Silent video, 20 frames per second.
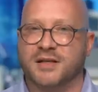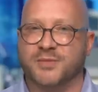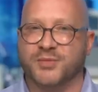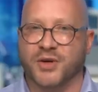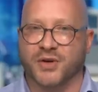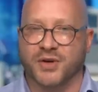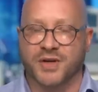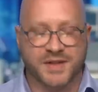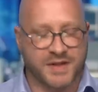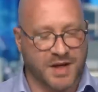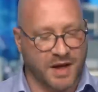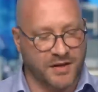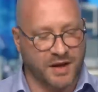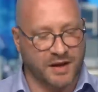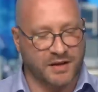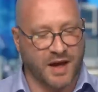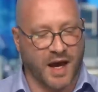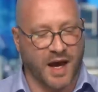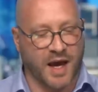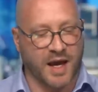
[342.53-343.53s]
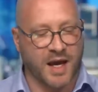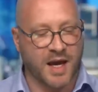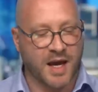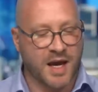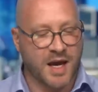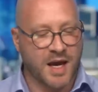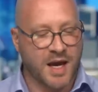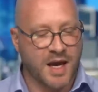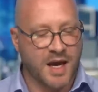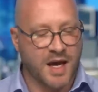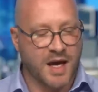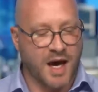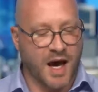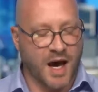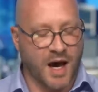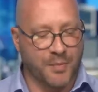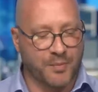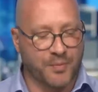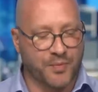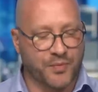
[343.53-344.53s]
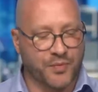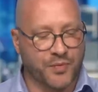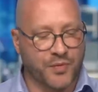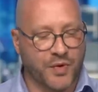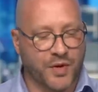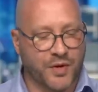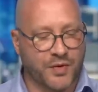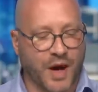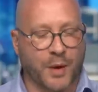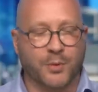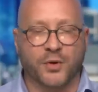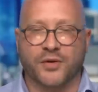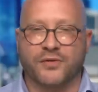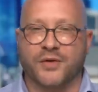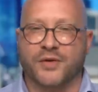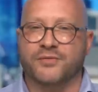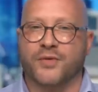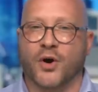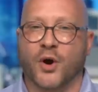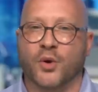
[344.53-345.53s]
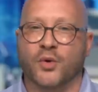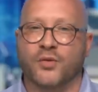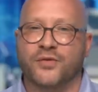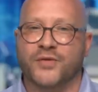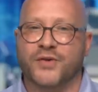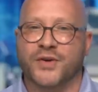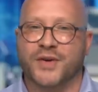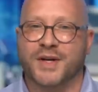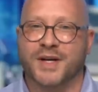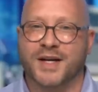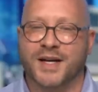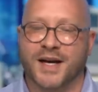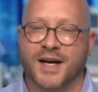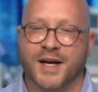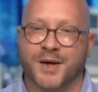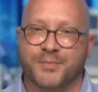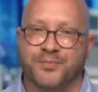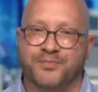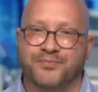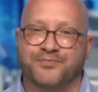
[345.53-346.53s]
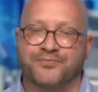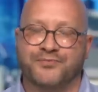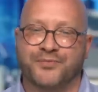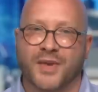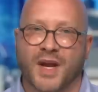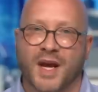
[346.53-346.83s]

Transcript: To be honest, I think they um, that would have involved um,